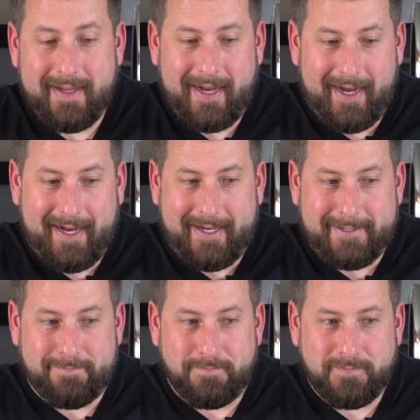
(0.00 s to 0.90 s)

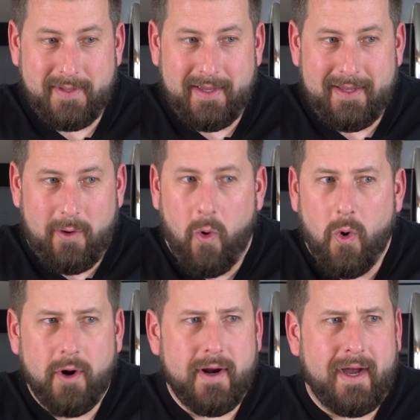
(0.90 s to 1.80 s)

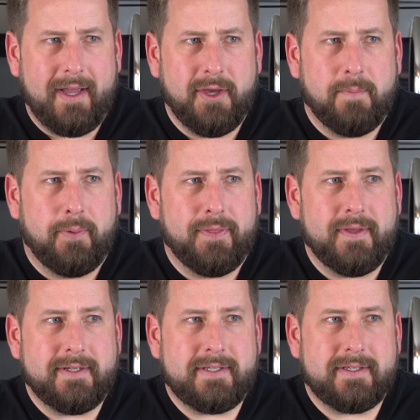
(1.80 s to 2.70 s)
Or you could put
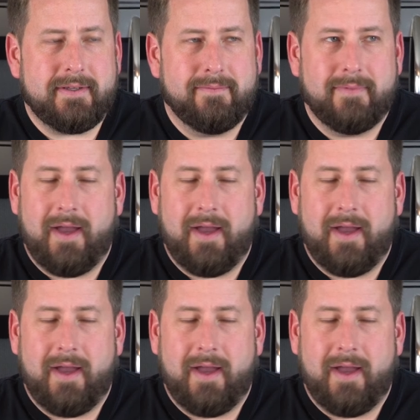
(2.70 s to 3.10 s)
this,